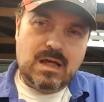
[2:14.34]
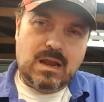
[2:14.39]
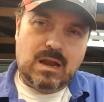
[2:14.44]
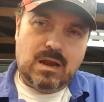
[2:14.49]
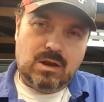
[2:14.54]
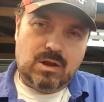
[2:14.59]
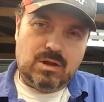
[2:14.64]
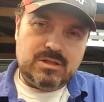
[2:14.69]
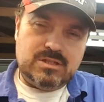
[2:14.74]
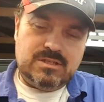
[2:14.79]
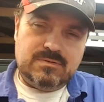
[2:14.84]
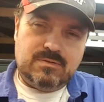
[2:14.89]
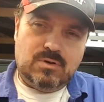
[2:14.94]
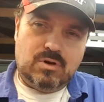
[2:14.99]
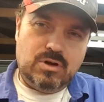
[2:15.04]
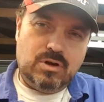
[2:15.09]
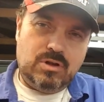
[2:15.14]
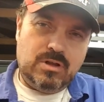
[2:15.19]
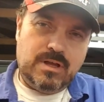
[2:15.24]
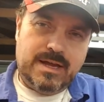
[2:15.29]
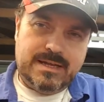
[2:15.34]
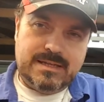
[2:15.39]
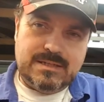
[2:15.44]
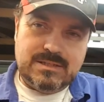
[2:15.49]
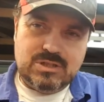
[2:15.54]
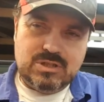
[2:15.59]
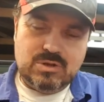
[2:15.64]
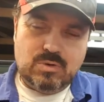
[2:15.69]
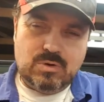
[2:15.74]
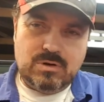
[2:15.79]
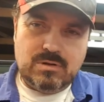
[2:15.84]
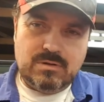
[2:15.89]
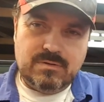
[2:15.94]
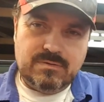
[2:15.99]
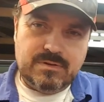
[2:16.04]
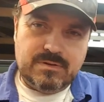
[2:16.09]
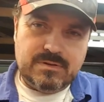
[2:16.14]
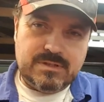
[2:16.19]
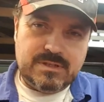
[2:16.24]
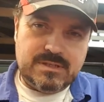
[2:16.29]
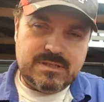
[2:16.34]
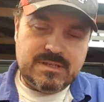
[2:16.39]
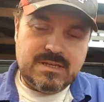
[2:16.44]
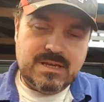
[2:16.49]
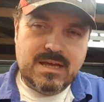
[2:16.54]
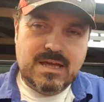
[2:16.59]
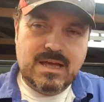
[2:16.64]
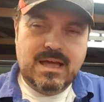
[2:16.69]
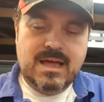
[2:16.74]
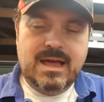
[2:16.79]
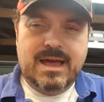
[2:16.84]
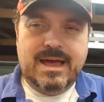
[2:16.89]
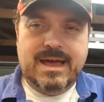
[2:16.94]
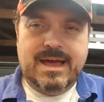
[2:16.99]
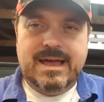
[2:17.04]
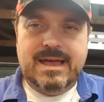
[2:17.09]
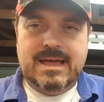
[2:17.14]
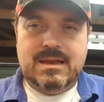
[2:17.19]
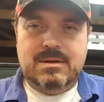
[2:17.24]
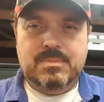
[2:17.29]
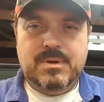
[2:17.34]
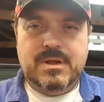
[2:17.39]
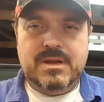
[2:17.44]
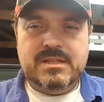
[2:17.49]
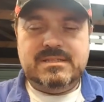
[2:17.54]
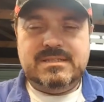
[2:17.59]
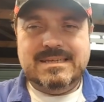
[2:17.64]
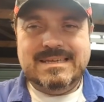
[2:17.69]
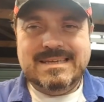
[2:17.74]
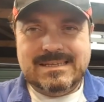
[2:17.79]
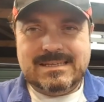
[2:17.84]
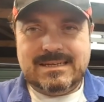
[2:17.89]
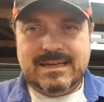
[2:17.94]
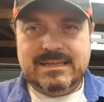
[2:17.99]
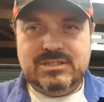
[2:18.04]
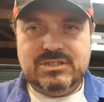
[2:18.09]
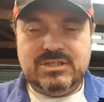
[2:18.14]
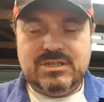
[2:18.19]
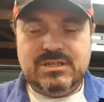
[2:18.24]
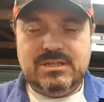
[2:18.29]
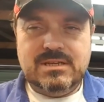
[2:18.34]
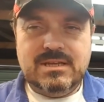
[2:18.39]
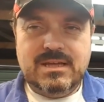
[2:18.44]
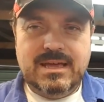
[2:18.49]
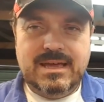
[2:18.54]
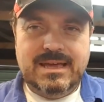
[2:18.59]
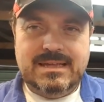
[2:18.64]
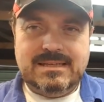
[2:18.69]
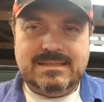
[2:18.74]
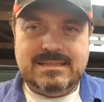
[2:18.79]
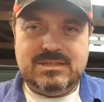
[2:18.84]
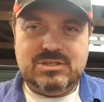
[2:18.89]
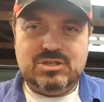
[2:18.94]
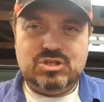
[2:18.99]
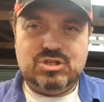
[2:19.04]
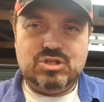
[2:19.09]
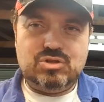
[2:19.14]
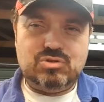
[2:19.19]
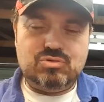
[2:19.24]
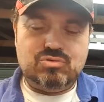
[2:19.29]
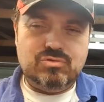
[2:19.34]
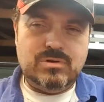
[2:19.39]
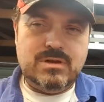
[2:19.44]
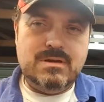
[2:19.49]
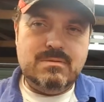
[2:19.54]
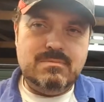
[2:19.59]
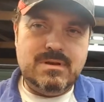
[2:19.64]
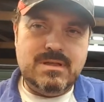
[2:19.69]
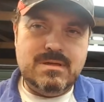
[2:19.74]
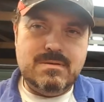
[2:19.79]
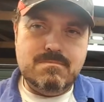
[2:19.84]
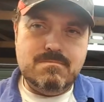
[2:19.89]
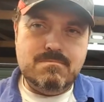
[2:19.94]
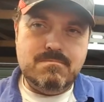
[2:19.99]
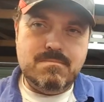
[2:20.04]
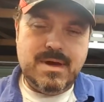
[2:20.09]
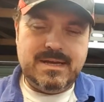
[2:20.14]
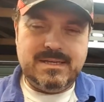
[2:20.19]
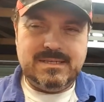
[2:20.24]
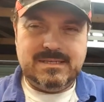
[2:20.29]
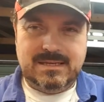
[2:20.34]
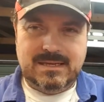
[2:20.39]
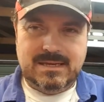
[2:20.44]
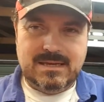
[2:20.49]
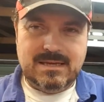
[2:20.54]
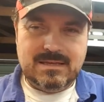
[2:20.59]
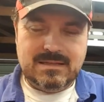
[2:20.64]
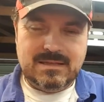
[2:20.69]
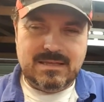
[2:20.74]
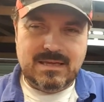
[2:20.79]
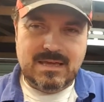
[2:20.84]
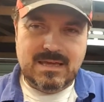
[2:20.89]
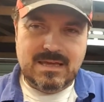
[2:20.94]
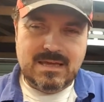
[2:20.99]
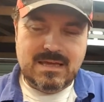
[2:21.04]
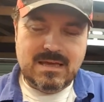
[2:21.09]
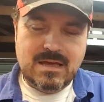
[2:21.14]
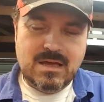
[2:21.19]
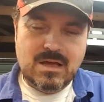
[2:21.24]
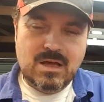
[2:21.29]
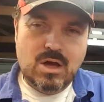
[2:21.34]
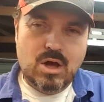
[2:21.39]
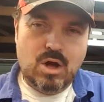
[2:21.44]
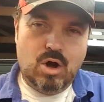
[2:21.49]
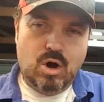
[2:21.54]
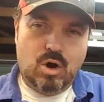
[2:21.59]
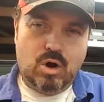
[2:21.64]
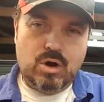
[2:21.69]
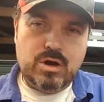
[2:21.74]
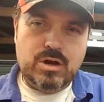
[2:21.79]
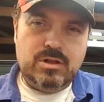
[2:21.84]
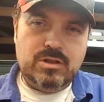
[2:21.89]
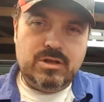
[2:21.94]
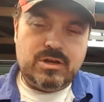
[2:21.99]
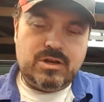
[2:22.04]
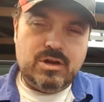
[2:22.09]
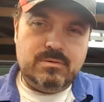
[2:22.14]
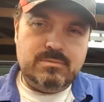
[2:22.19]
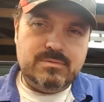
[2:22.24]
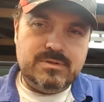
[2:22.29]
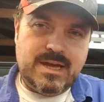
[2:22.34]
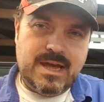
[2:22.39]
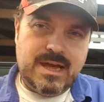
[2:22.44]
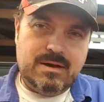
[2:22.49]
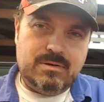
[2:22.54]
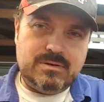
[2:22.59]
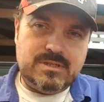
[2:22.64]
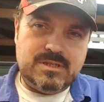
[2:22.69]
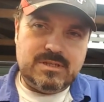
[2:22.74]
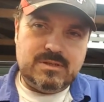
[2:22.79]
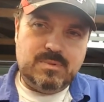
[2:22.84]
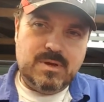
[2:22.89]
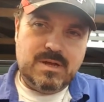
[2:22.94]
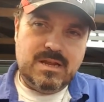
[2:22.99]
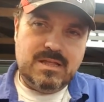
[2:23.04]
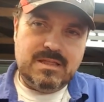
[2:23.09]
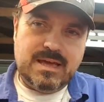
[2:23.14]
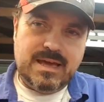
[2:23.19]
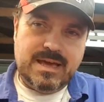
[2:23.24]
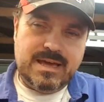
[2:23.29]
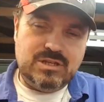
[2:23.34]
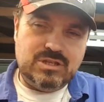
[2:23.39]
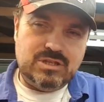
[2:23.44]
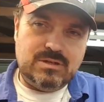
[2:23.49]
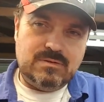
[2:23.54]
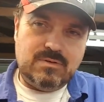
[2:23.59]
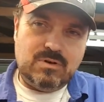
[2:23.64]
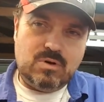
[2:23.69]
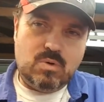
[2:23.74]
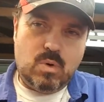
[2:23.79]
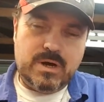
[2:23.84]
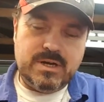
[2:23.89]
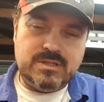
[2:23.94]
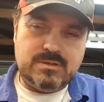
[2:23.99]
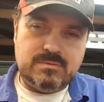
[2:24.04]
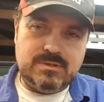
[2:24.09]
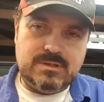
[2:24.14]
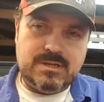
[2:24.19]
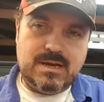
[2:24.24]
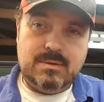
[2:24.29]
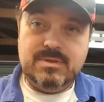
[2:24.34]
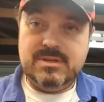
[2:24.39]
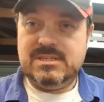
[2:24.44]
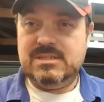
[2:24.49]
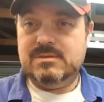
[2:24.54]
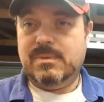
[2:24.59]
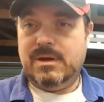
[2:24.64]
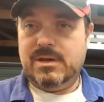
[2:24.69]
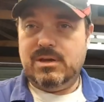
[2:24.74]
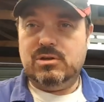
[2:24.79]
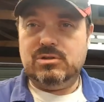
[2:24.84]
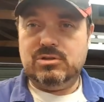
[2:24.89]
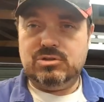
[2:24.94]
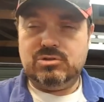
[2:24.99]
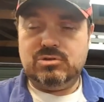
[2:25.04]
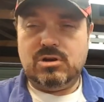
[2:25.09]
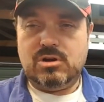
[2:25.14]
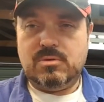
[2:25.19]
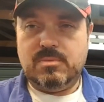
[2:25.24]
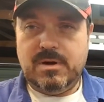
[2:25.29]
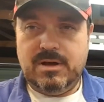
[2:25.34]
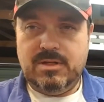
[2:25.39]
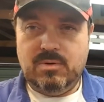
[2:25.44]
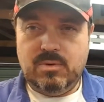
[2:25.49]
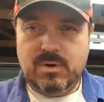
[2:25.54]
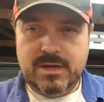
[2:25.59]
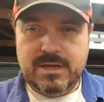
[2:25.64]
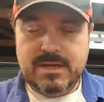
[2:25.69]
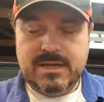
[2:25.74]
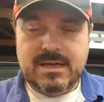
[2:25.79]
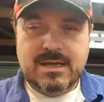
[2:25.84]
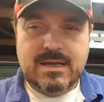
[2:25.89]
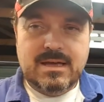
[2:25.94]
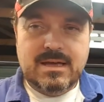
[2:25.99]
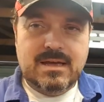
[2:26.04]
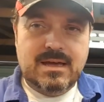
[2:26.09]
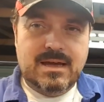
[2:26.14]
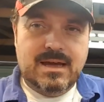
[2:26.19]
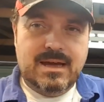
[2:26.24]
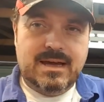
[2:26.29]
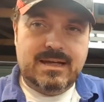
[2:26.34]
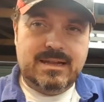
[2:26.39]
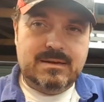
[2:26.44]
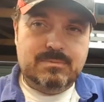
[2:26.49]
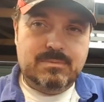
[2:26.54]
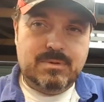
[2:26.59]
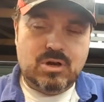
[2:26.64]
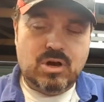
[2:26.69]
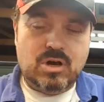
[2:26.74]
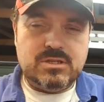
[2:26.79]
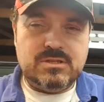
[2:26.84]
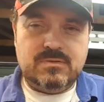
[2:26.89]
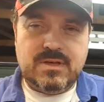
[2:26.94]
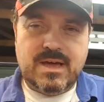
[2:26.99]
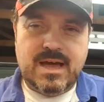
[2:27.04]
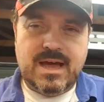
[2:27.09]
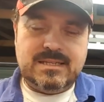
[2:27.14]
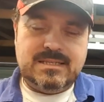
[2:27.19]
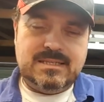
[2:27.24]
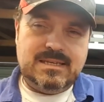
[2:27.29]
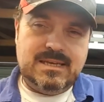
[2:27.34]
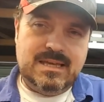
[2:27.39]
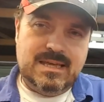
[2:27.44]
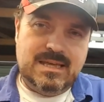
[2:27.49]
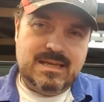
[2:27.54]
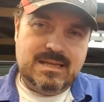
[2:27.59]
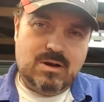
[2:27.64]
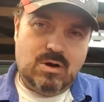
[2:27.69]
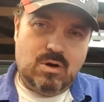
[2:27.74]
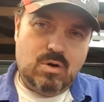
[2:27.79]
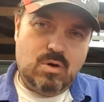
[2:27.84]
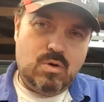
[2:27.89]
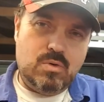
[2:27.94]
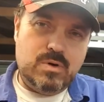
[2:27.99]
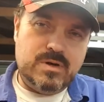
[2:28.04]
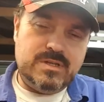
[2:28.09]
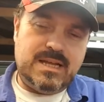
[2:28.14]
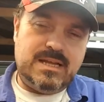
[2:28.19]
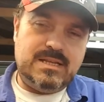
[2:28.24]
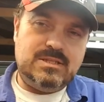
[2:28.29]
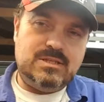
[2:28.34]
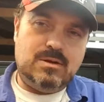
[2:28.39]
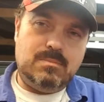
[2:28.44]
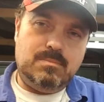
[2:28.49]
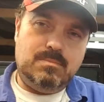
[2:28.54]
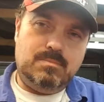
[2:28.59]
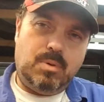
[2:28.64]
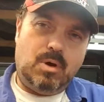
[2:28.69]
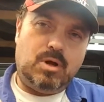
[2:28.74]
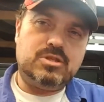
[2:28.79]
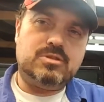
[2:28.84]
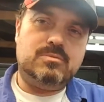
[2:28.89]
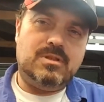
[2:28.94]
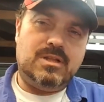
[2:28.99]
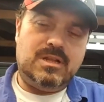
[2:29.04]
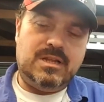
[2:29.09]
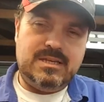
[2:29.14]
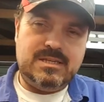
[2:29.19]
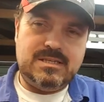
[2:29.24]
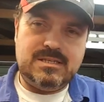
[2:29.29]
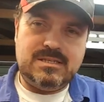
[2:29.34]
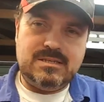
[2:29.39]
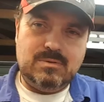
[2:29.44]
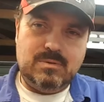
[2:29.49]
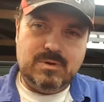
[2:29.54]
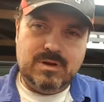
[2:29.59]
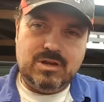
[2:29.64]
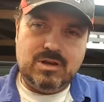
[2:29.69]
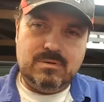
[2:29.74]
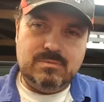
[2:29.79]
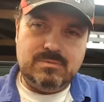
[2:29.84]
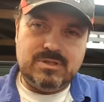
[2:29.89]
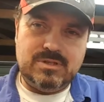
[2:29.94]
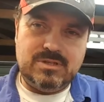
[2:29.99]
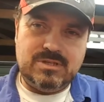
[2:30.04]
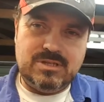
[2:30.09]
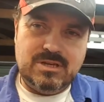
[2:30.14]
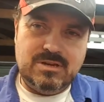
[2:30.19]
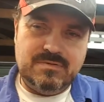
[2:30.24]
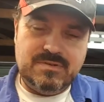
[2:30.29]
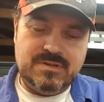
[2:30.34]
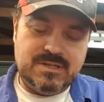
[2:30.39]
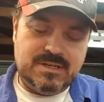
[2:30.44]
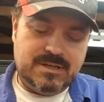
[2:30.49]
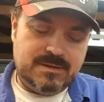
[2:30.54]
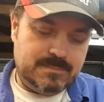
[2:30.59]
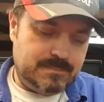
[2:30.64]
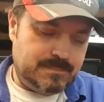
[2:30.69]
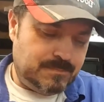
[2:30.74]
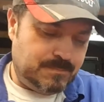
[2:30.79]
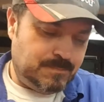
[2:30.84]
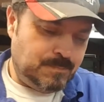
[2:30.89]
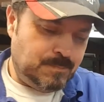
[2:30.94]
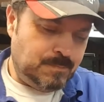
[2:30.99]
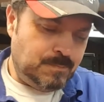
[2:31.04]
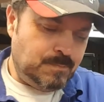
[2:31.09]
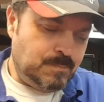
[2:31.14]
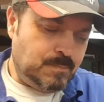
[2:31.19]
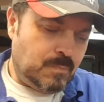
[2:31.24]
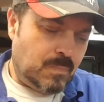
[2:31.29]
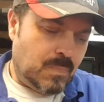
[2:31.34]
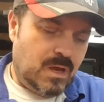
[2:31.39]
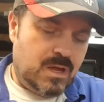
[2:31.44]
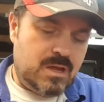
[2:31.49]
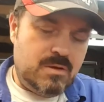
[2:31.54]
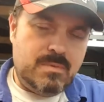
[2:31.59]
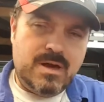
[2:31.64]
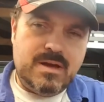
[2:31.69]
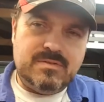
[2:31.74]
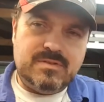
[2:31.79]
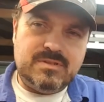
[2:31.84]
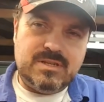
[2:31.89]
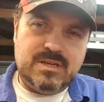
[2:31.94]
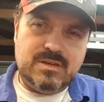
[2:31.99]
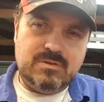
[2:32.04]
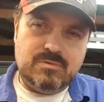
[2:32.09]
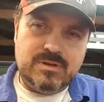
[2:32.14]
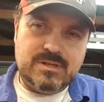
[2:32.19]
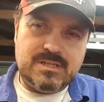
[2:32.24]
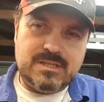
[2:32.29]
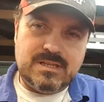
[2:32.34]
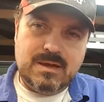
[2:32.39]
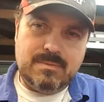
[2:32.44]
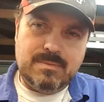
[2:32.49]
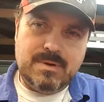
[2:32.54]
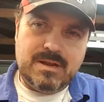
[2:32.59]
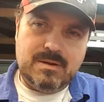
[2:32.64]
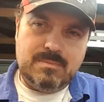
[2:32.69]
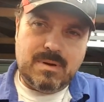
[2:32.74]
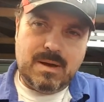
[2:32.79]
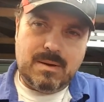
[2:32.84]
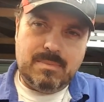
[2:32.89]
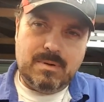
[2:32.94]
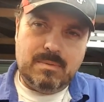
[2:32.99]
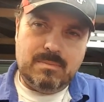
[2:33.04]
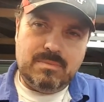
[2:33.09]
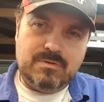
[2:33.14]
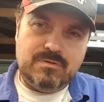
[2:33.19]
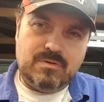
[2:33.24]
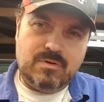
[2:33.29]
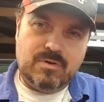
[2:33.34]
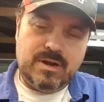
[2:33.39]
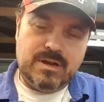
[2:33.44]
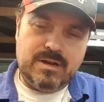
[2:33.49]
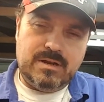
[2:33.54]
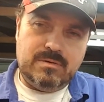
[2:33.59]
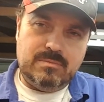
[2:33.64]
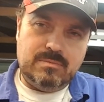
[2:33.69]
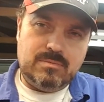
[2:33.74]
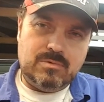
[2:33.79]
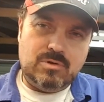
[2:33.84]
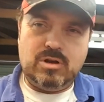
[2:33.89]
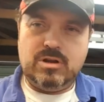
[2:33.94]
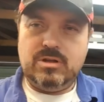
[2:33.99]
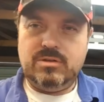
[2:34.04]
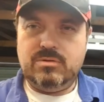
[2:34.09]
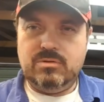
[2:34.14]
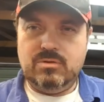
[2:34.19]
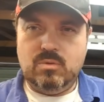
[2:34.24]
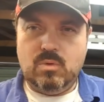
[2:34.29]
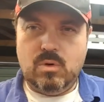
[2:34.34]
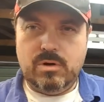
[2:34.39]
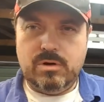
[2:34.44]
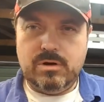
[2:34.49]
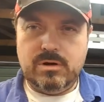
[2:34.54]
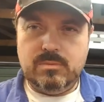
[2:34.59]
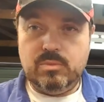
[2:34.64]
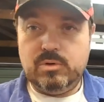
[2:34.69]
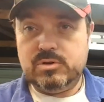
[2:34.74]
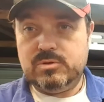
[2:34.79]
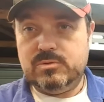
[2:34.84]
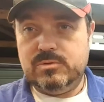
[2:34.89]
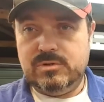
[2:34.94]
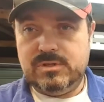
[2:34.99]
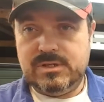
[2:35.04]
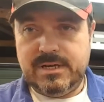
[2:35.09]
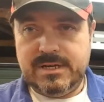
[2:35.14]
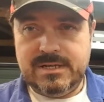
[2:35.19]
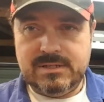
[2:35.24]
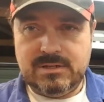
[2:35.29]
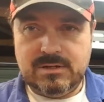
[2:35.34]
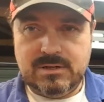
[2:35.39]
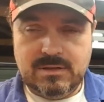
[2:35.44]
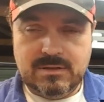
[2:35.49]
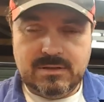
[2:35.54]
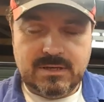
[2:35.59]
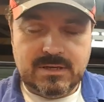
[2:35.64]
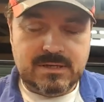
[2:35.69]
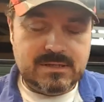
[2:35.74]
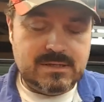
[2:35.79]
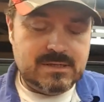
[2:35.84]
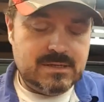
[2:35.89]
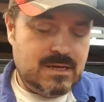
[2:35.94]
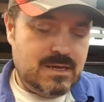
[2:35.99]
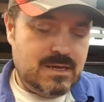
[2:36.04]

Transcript: lots of oil and two oil filters. And being a diesel engine, it's extremely messy. The oil that comes out has been in that engine for quite some time. This is my own truck, by the way, and because of that it always ends up bottom of the list when it comes to servicing. You may have seen recently I made a back bumper for it and got it through the warrant and put some new tyres on it and things,